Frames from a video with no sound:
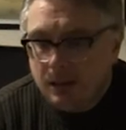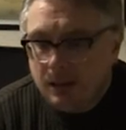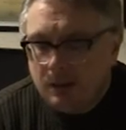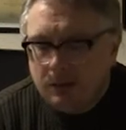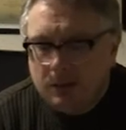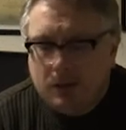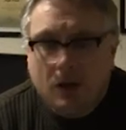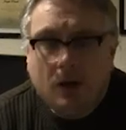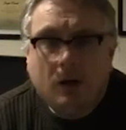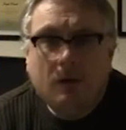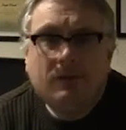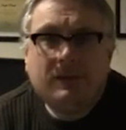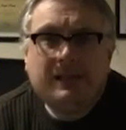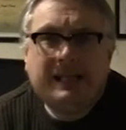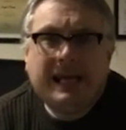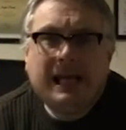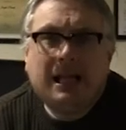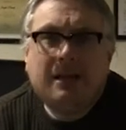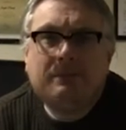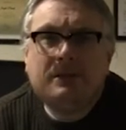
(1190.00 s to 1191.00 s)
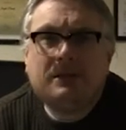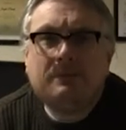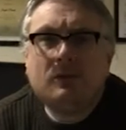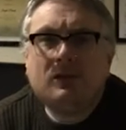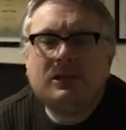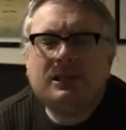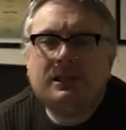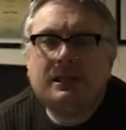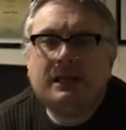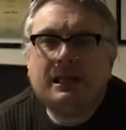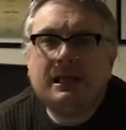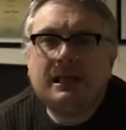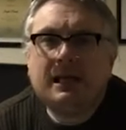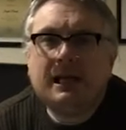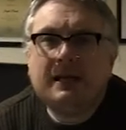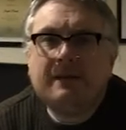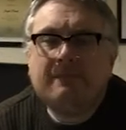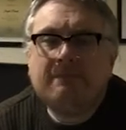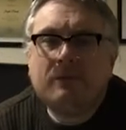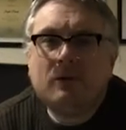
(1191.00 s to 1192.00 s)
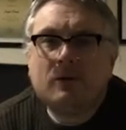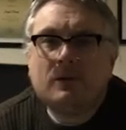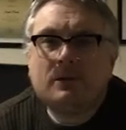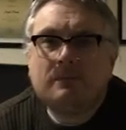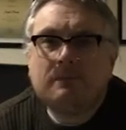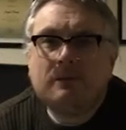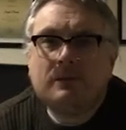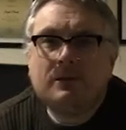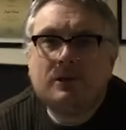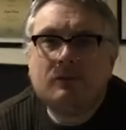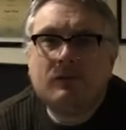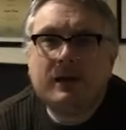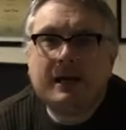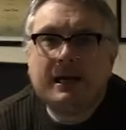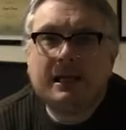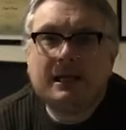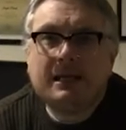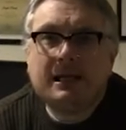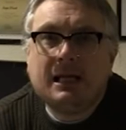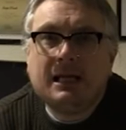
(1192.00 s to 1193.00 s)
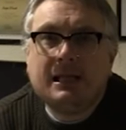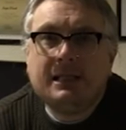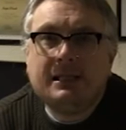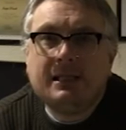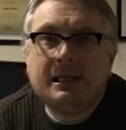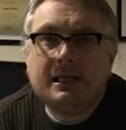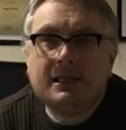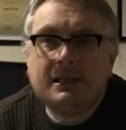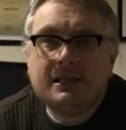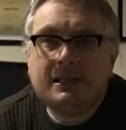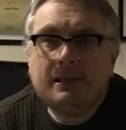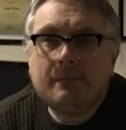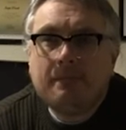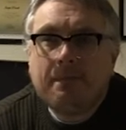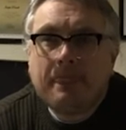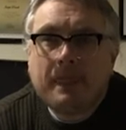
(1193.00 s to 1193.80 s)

to obviously help as much as they can if possible to recognise this.